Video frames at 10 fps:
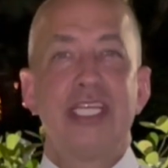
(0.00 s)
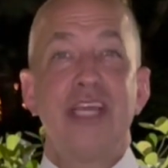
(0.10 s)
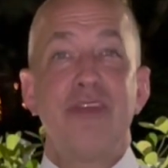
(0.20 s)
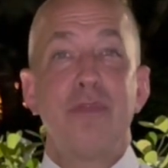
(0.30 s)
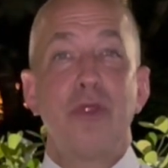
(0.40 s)

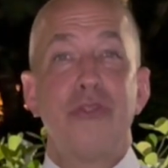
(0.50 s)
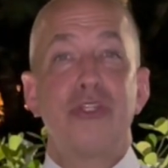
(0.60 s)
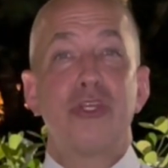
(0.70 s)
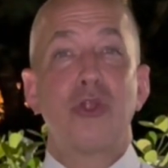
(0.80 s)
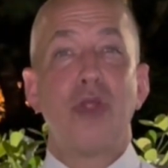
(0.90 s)
giving birth
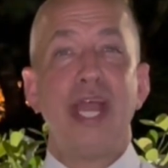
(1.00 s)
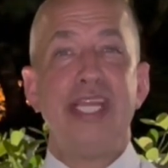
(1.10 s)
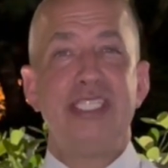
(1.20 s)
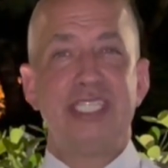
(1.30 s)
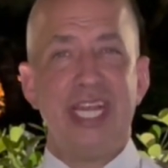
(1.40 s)
to
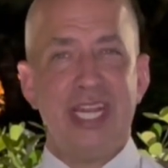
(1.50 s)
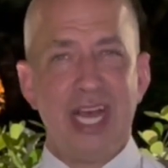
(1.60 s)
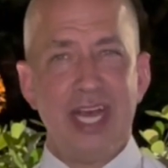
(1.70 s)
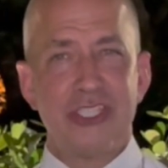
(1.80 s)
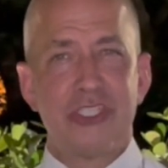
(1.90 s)
Christ in
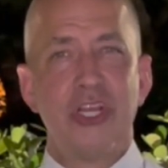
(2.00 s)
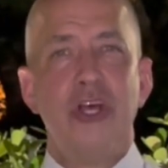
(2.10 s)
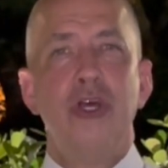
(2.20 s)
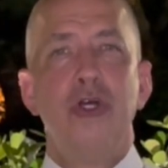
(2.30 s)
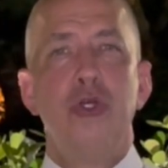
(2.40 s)
us
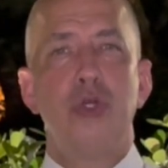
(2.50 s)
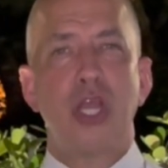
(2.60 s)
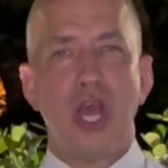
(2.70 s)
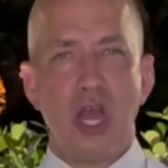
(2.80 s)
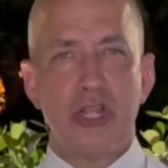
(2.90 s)
who
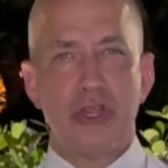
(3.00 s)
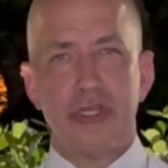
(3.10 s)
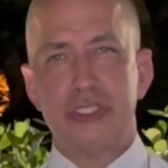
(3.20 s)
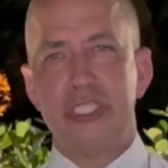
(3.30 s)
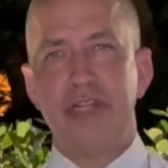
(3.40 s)

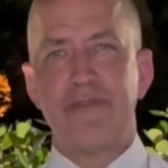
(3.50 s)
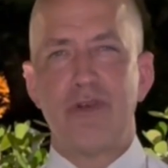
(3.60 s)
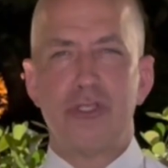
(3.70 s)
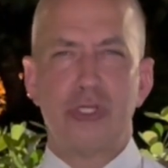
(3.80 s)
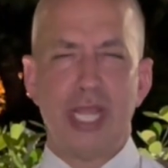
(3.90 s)
conquers the
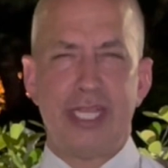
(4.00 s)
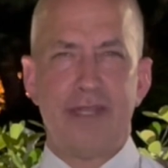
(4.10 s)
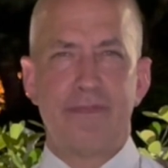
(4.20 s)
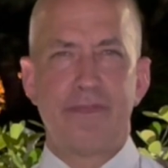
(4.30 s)
infernal dragon.